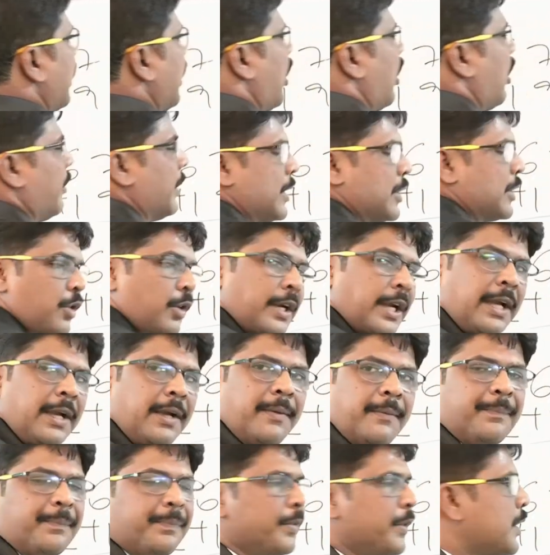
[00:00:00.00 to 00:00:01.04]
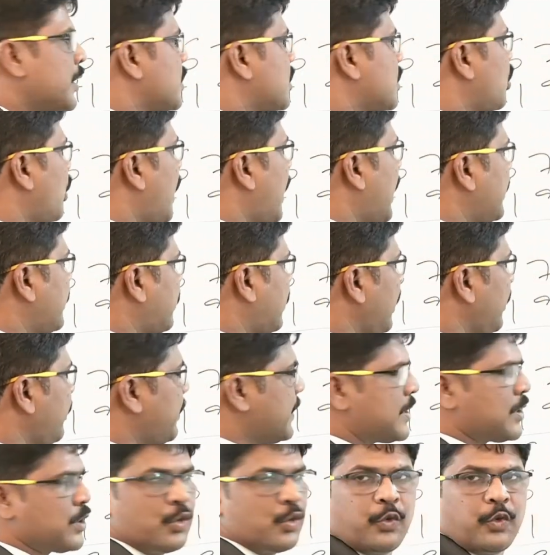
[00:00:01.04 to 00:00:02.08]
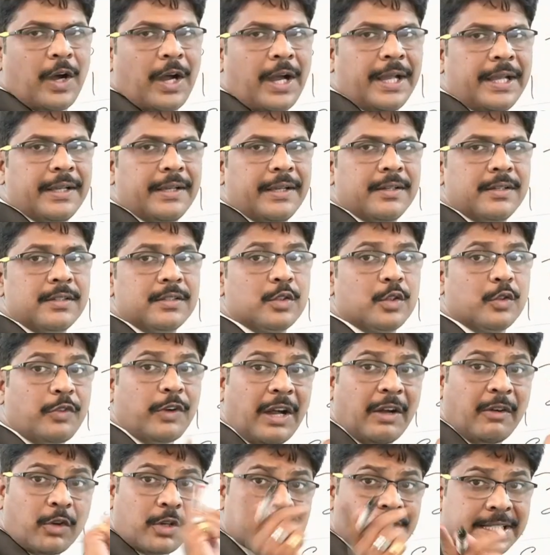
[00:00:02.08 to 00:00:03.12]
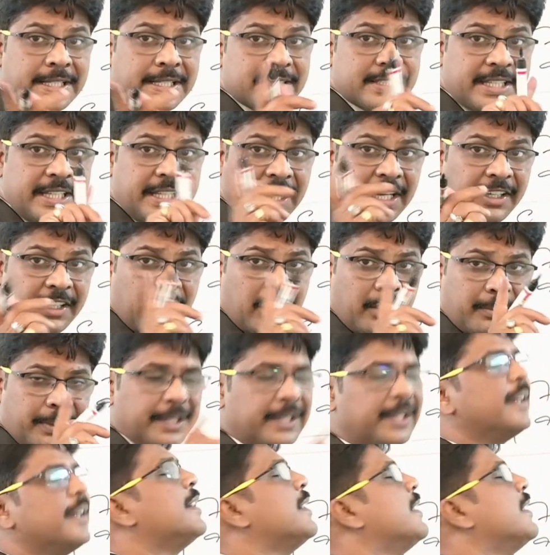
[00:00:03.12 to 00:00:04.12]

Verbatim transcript: How much? Okay. So add 3 plus 2, 5. So 5 or 6. Think and tell me.